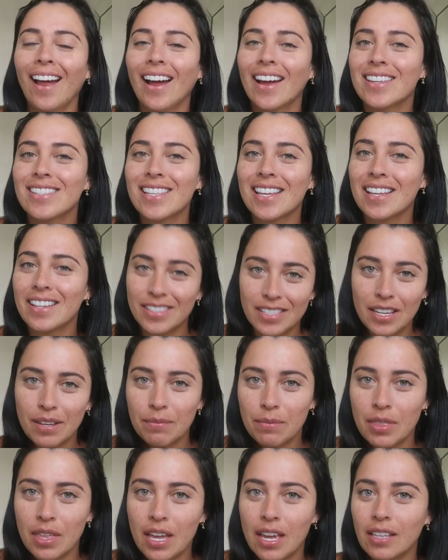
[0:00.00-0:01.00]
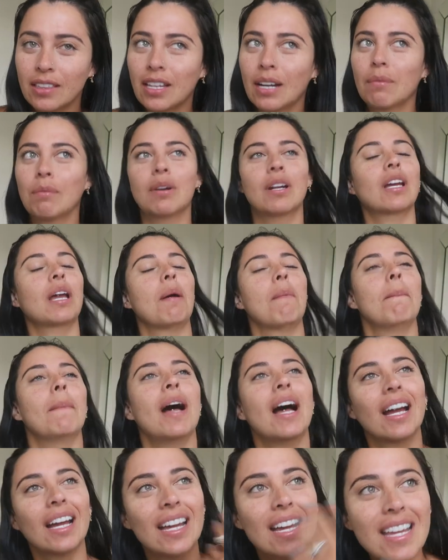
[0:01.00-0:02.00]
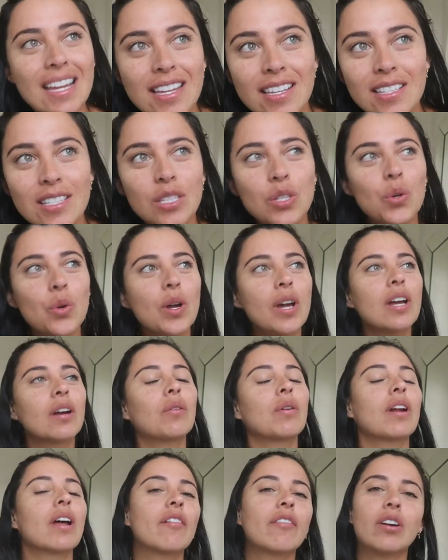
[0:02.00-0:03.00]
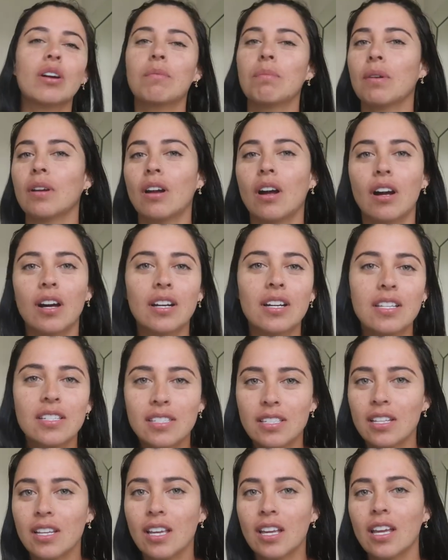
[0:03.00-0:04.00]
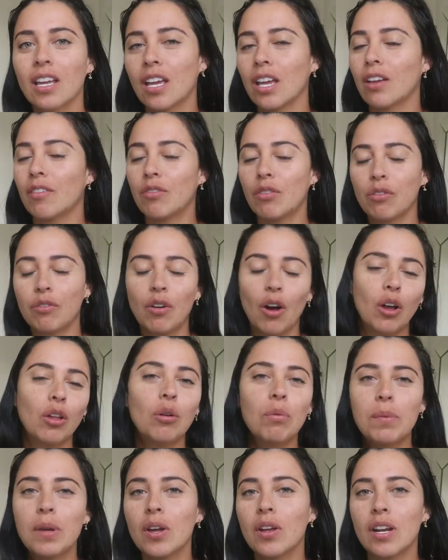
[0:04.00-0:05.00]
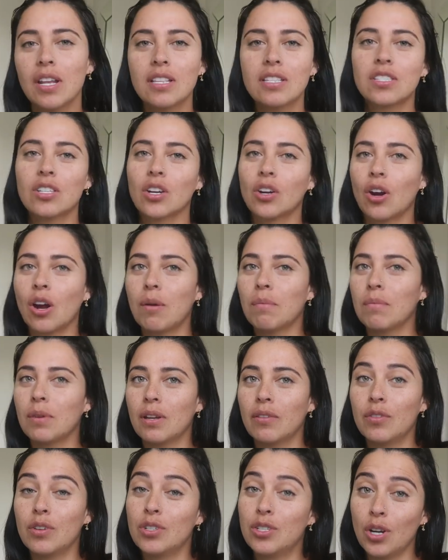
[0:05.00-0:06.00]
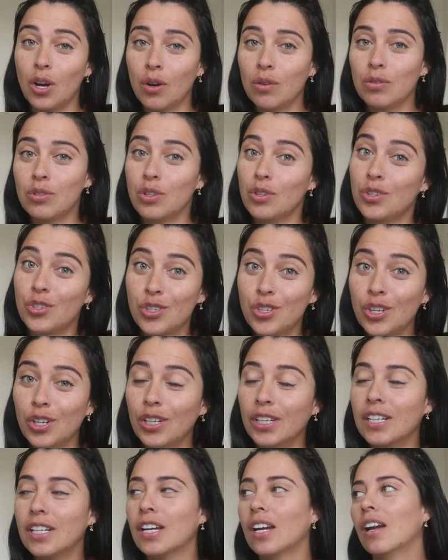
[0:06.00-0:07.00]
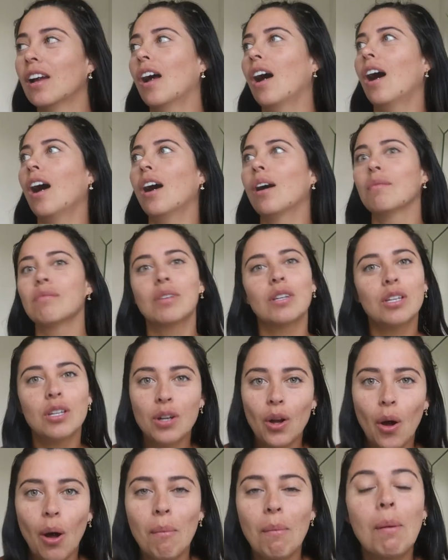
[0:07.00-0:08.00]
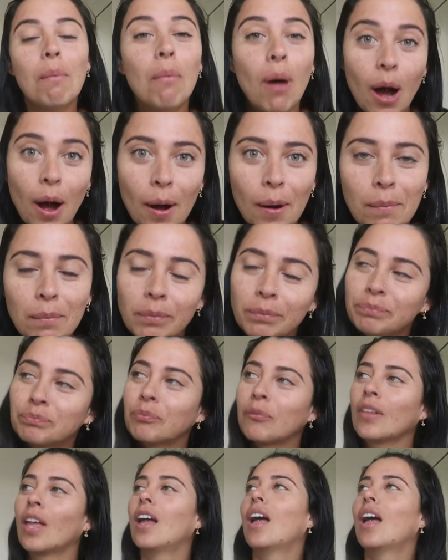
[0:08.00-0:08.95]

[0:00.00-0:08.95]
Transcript: I say the same thing, that I'm gonna get back into it, whatever. But honestly, if you follow me on Instagram, if you don't, you should. You know I'm a mom